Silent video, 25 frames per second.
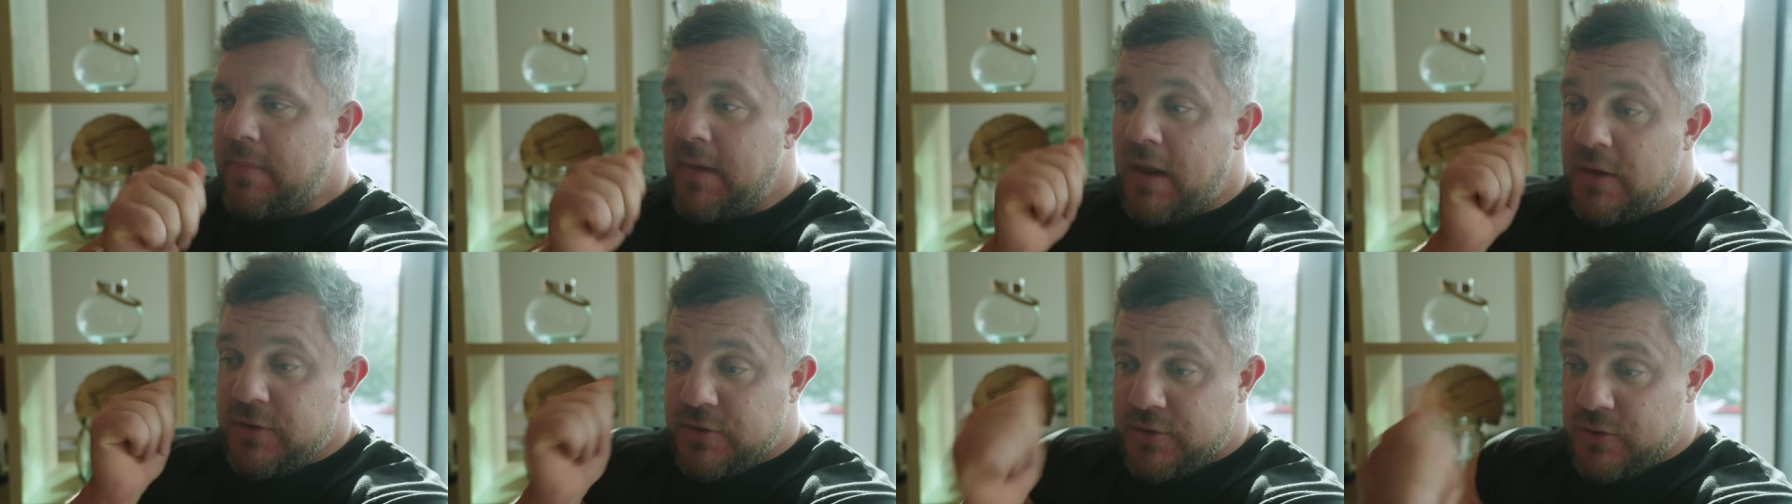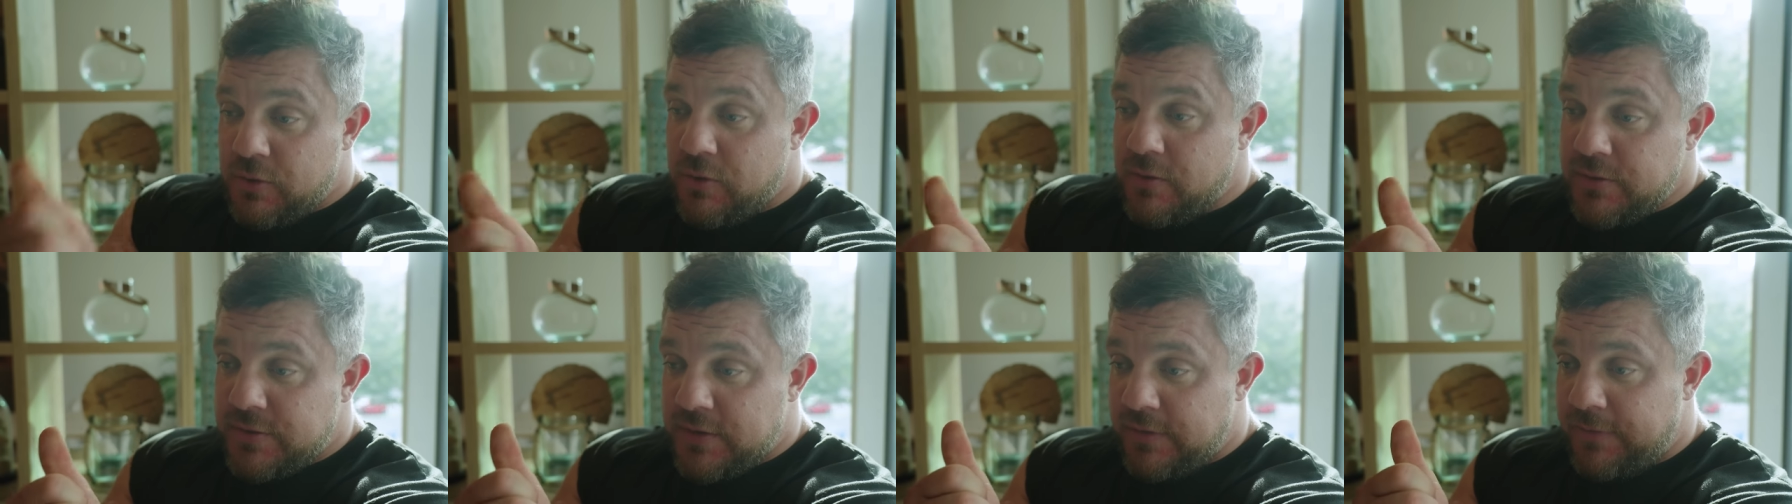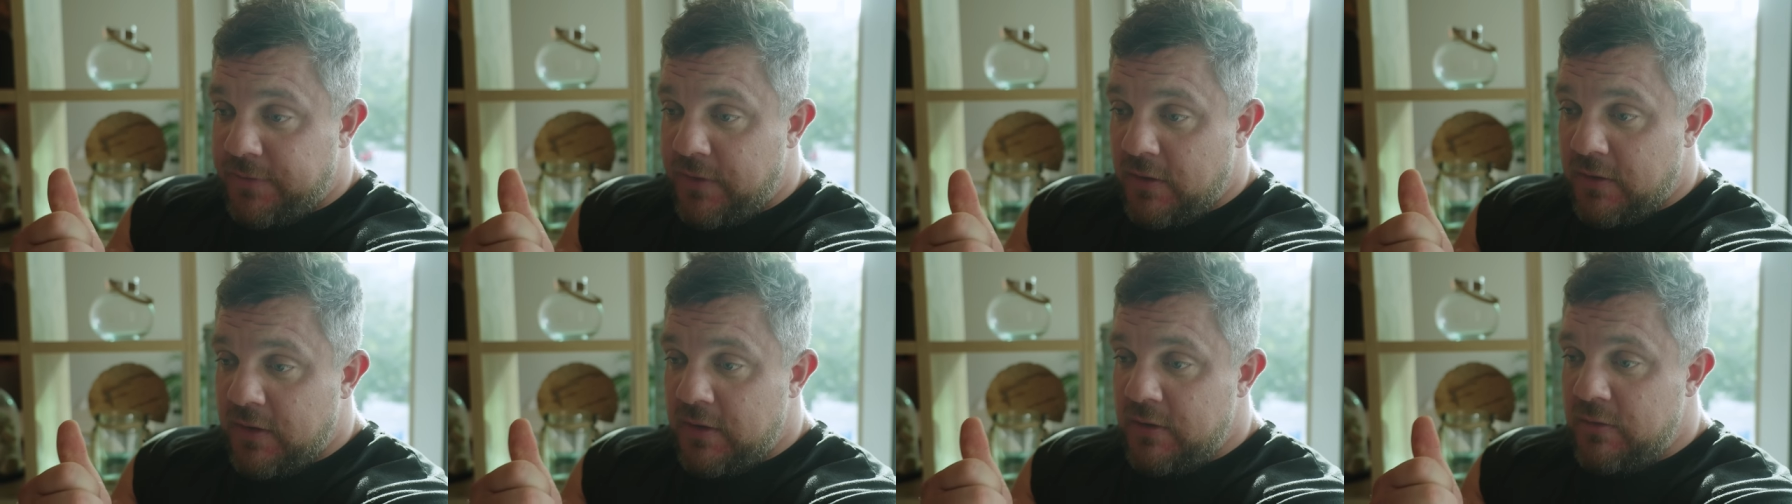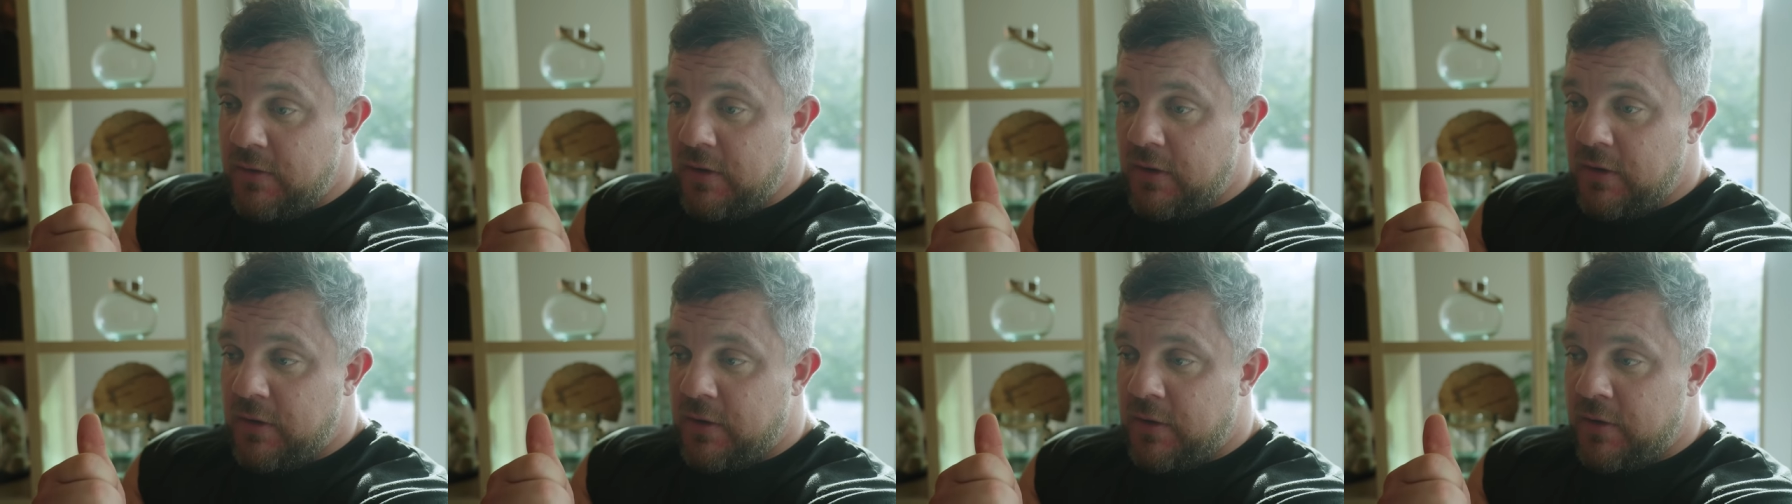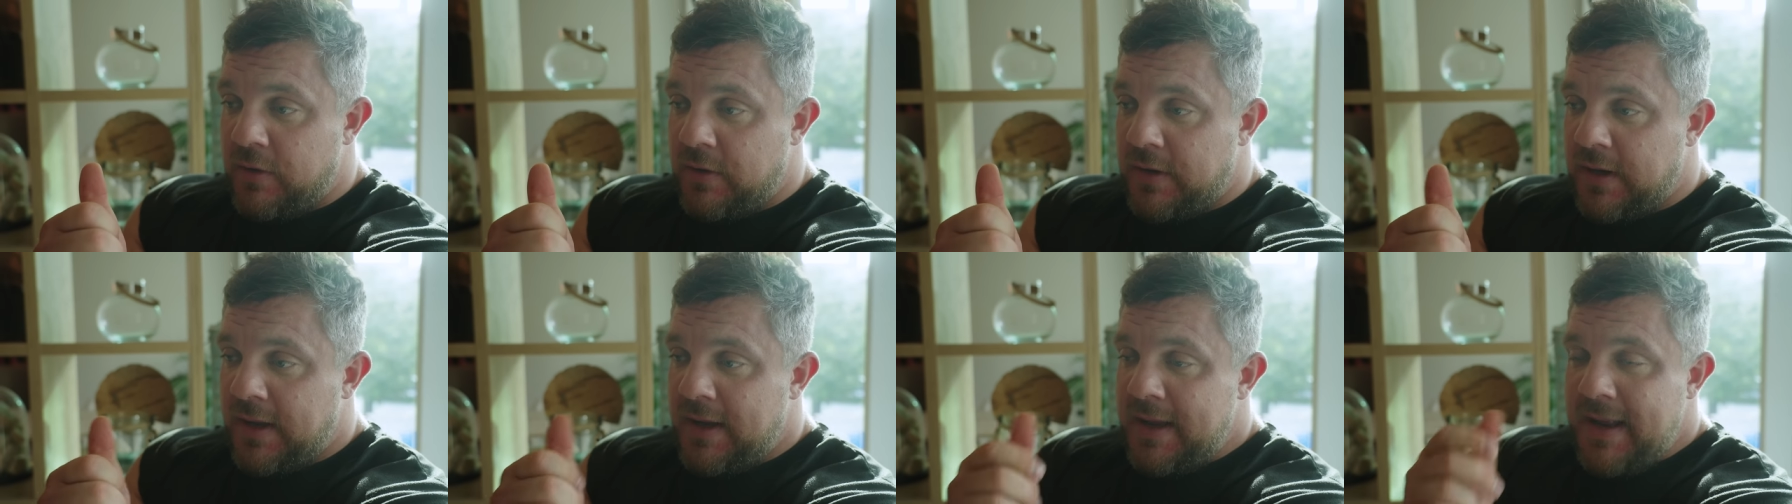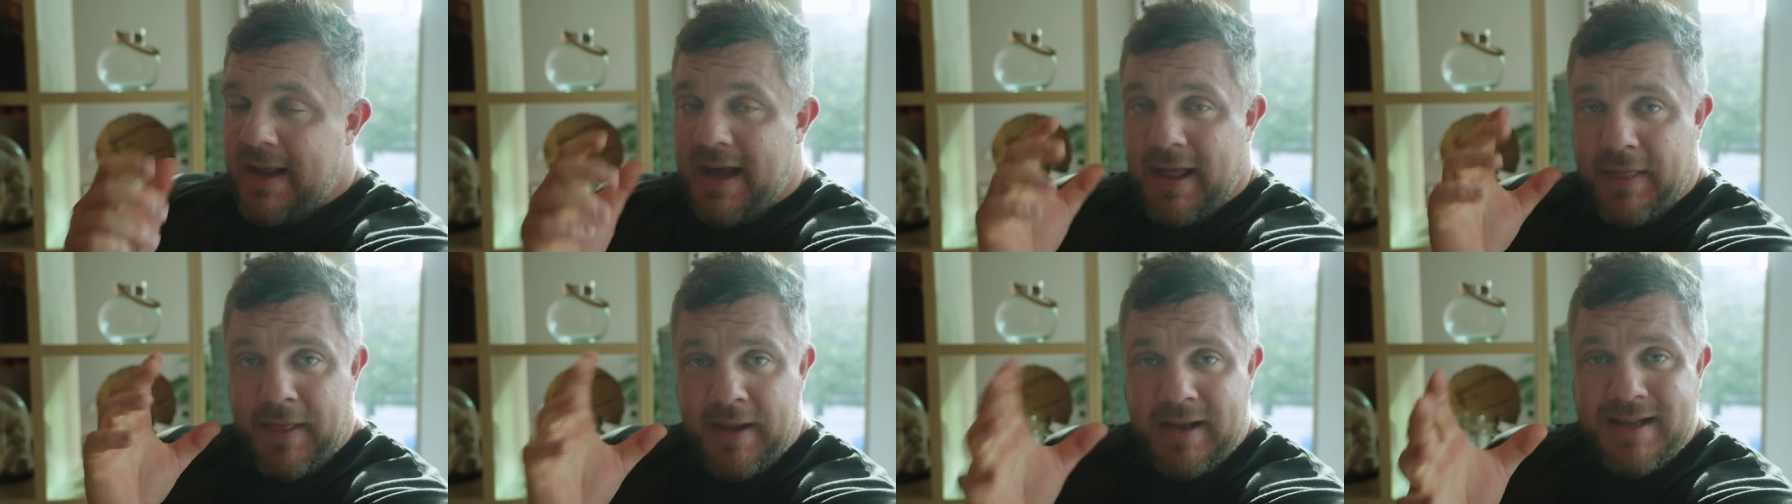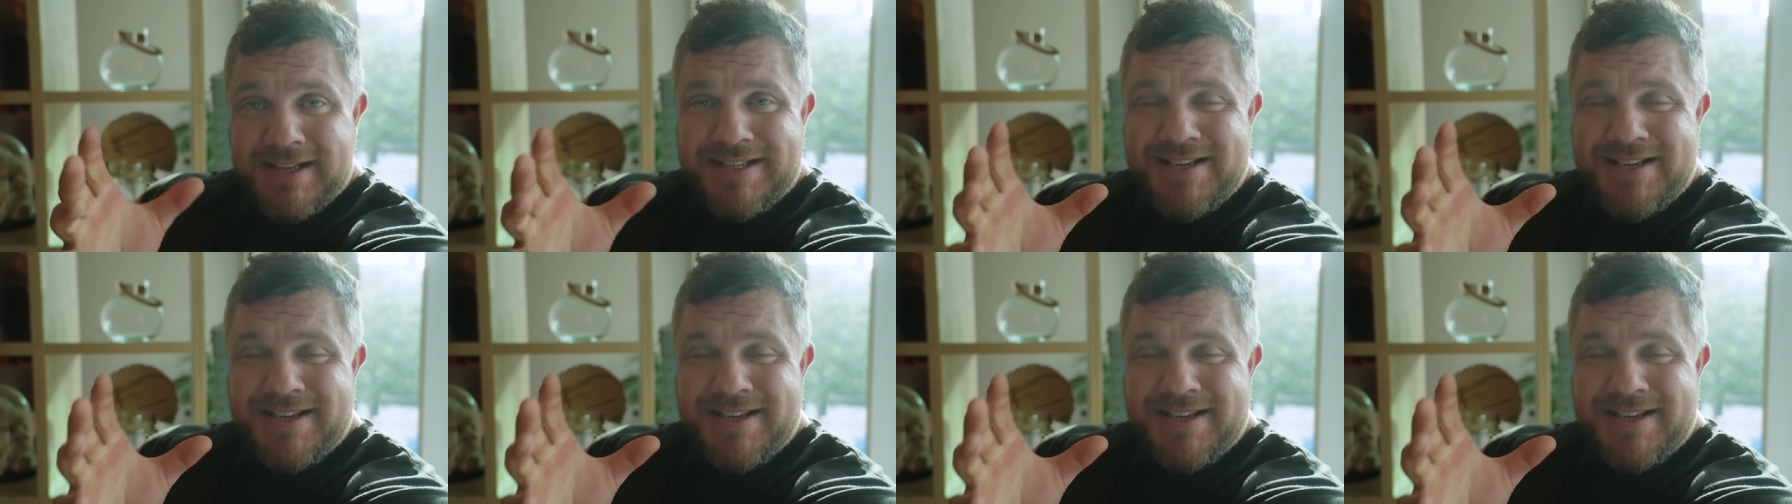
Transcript: Stones are feeling really good. I think